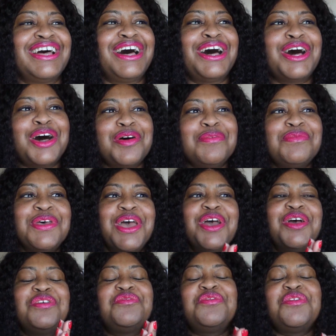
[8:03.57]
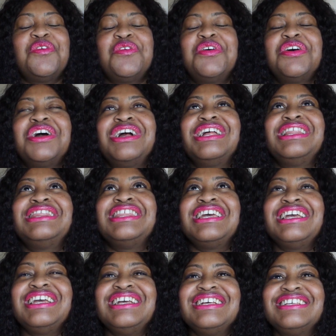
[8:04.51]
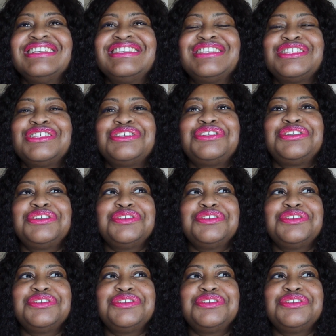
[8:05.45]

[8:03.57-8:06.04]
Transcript: up for things